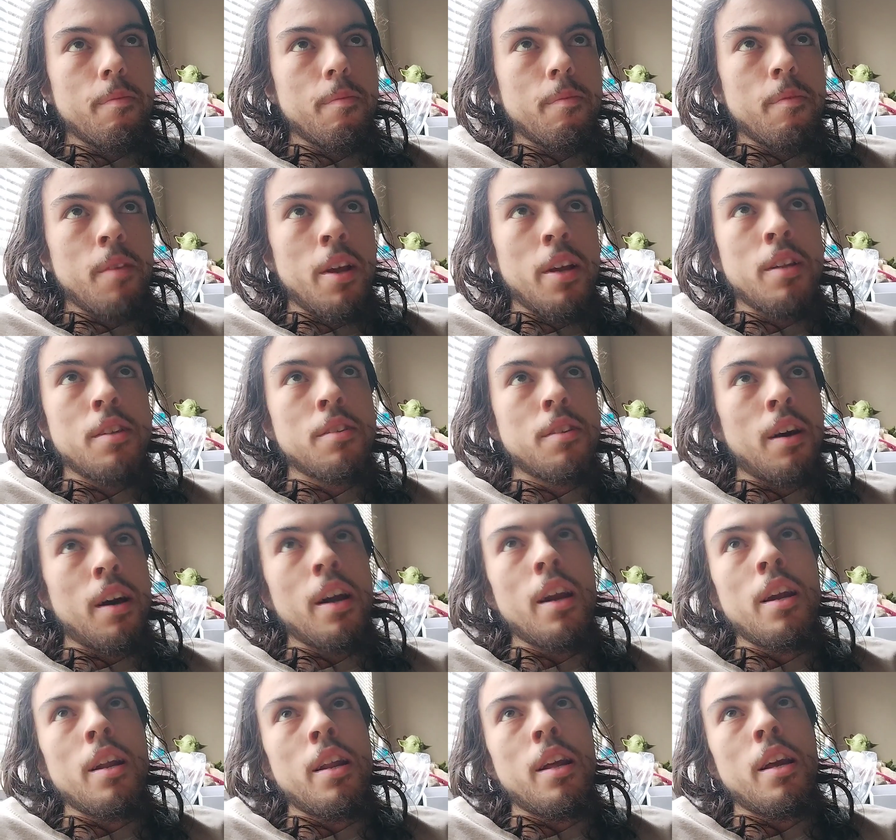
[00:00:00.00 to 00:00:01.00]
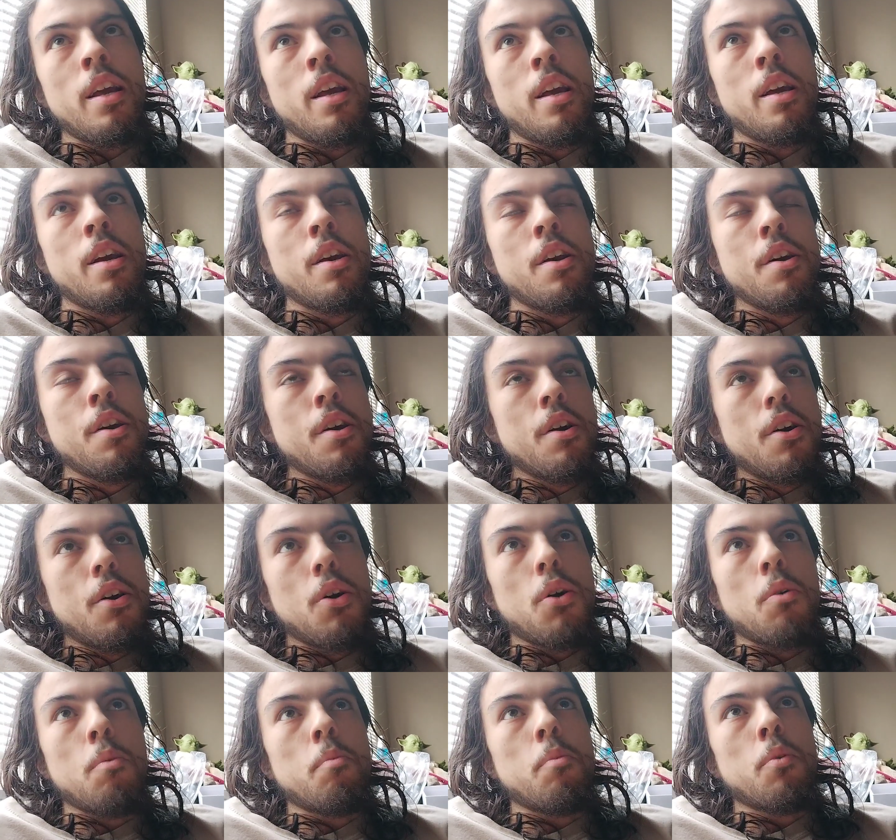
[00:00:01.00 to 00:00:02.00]
anxiety,
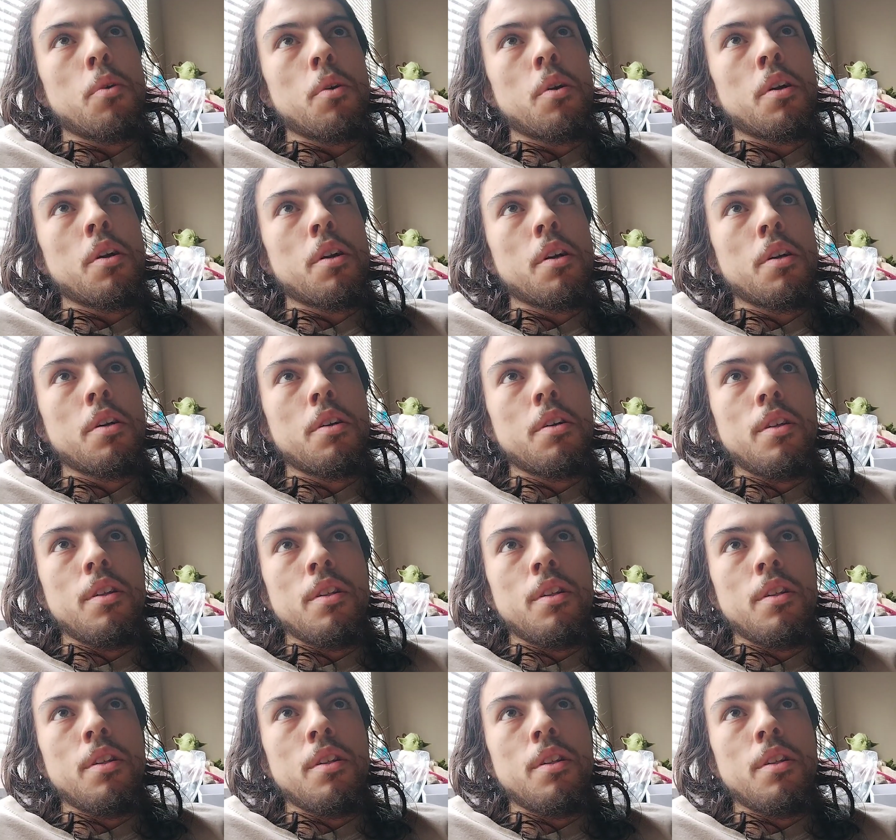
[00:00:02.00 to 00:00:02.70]
homework,